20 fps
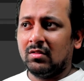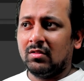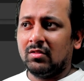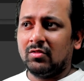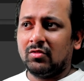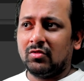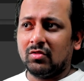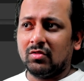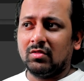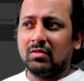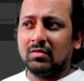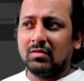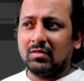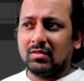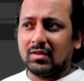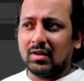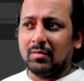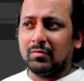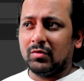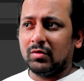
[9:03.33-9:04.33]
should
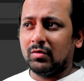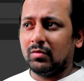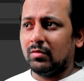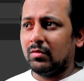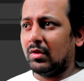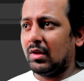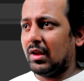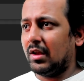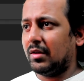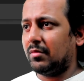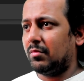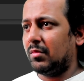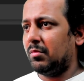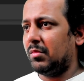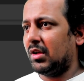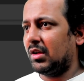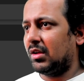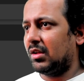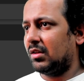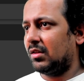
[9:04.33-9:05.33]
stem to, let me
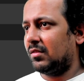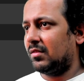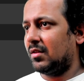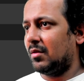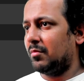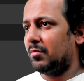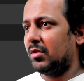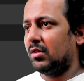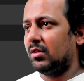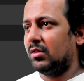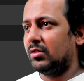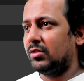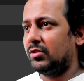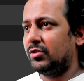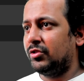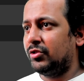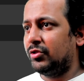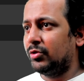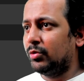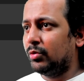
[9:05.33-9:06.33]
make it stemmer
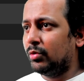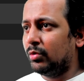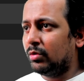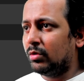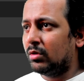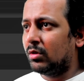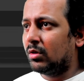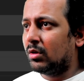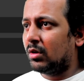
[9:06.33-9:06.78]
2,